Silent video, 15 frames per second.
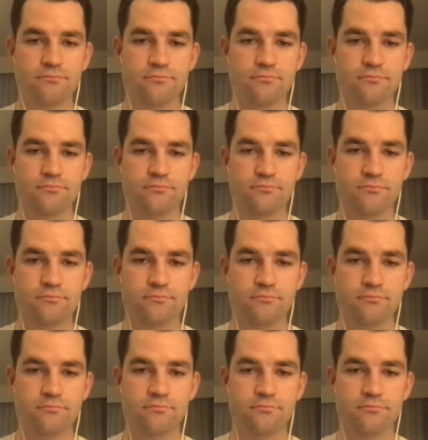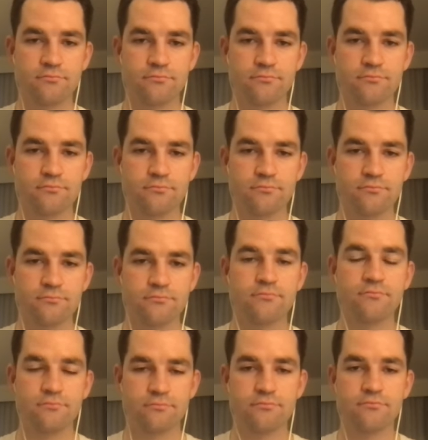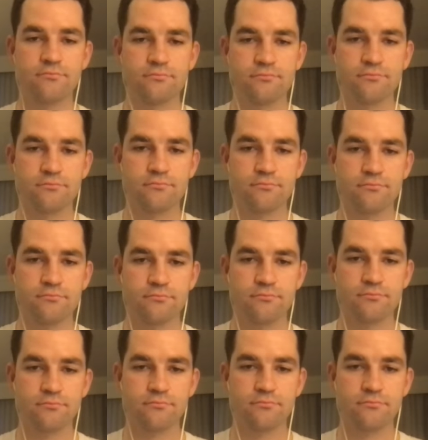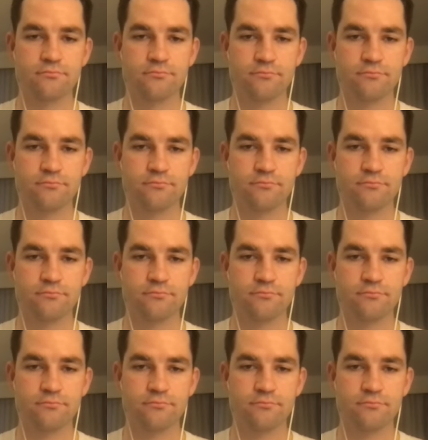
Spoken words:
This person isn't speaking.